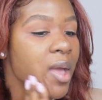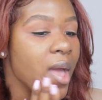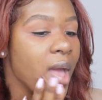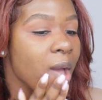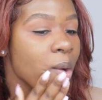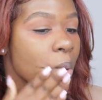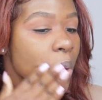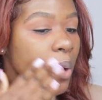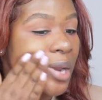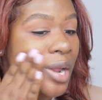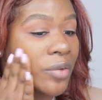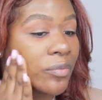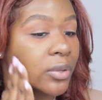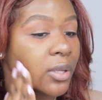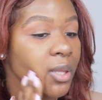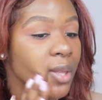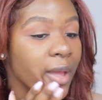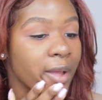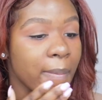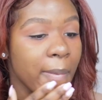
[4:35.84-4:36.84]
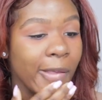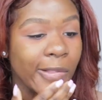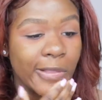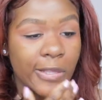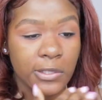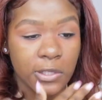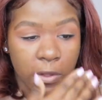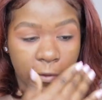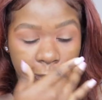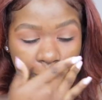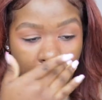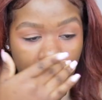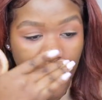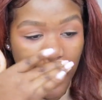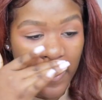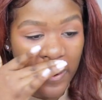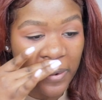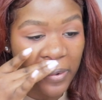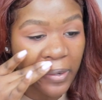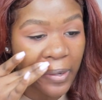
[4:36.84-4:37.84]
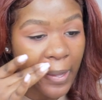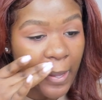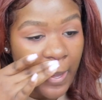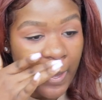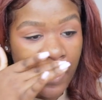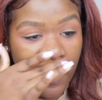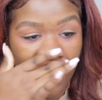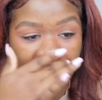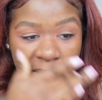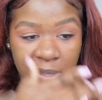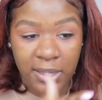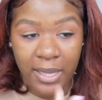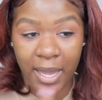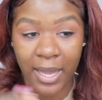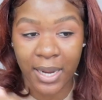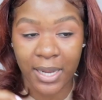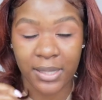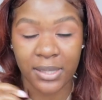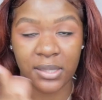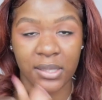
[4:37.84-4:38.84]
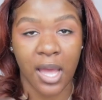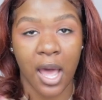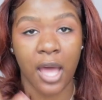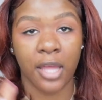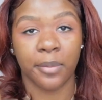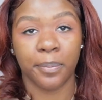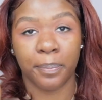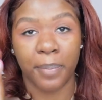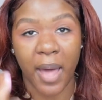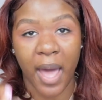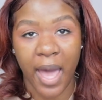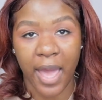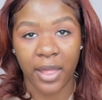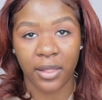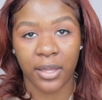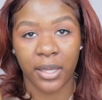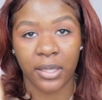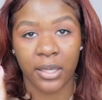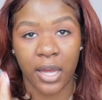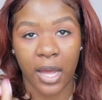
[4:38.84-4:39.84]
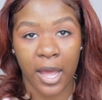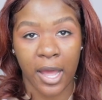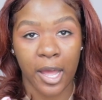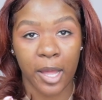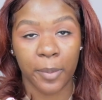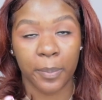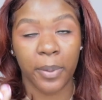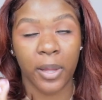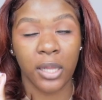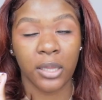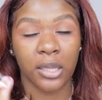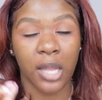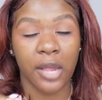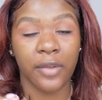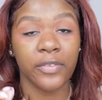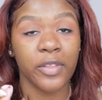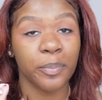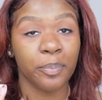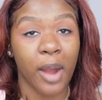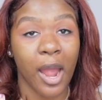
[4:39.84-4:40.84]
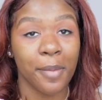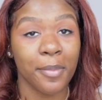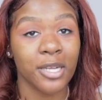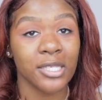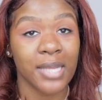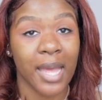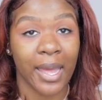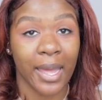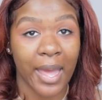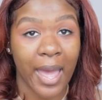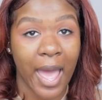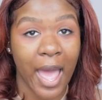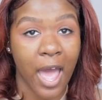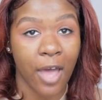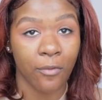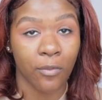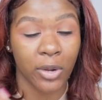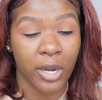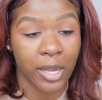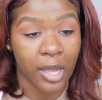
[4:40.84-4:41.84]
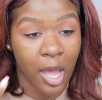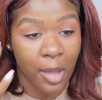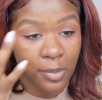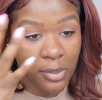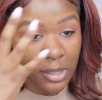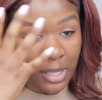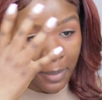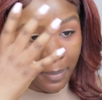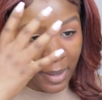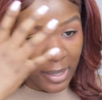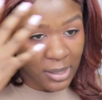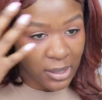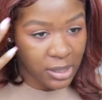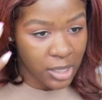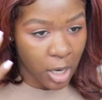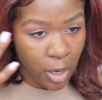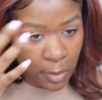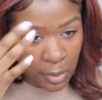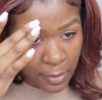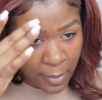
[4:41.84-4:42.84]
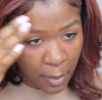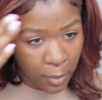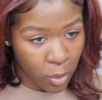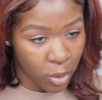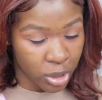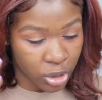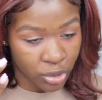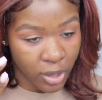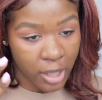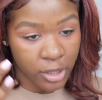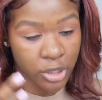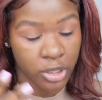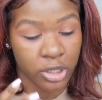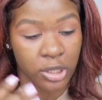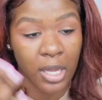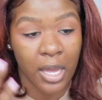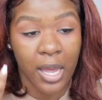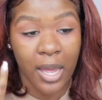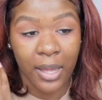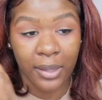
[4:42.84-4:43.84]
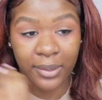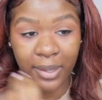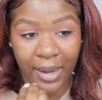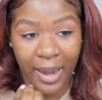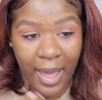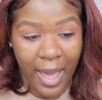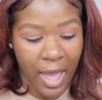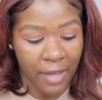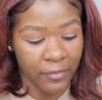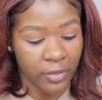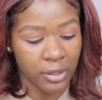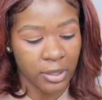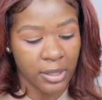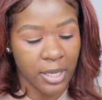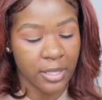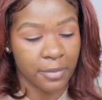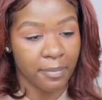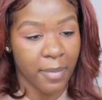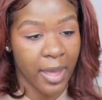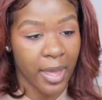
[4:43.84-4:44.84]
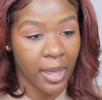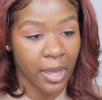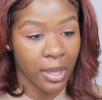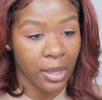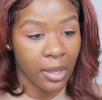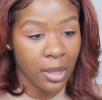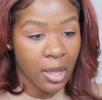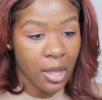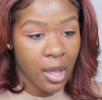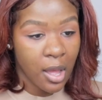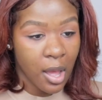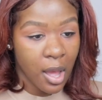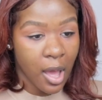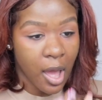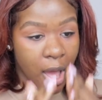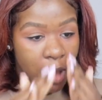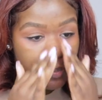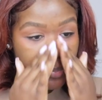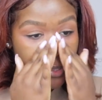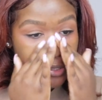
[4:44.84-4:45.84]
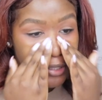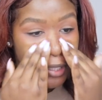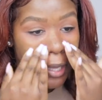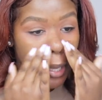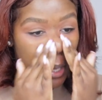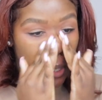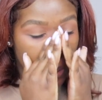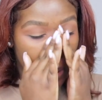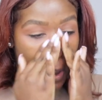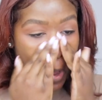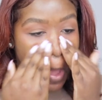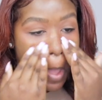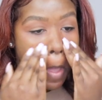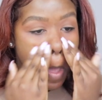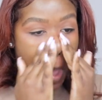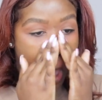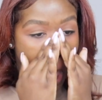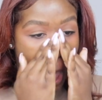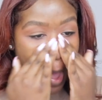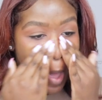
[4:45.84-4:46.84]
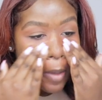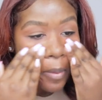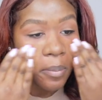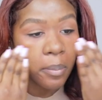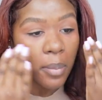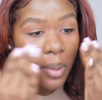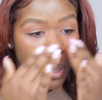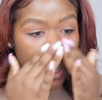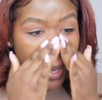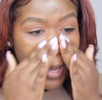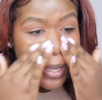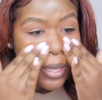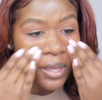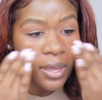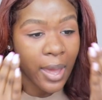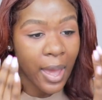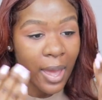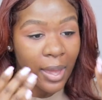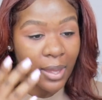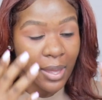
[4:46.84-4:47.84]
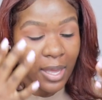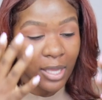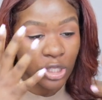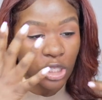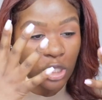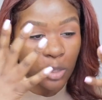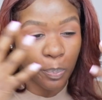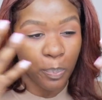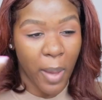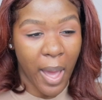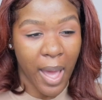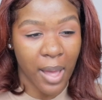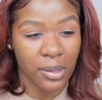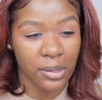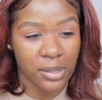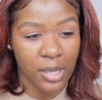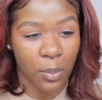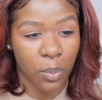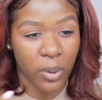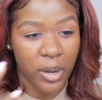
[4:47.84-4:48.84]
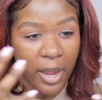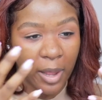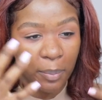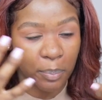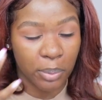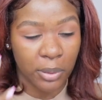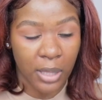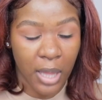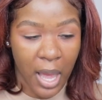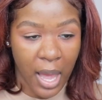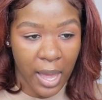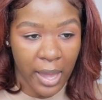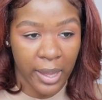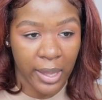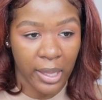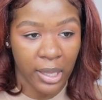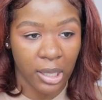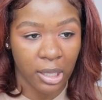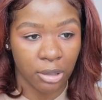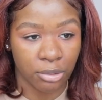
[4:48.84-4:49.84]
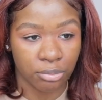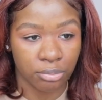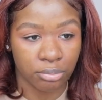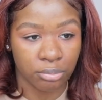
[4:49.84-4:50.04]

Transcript: And what I really like about this so far is it is not piling up. A lot of the primers I have, when it comes to like my serums and my moisturizers that I have underneath my um, skin, um, yeah, it just piles up when I apply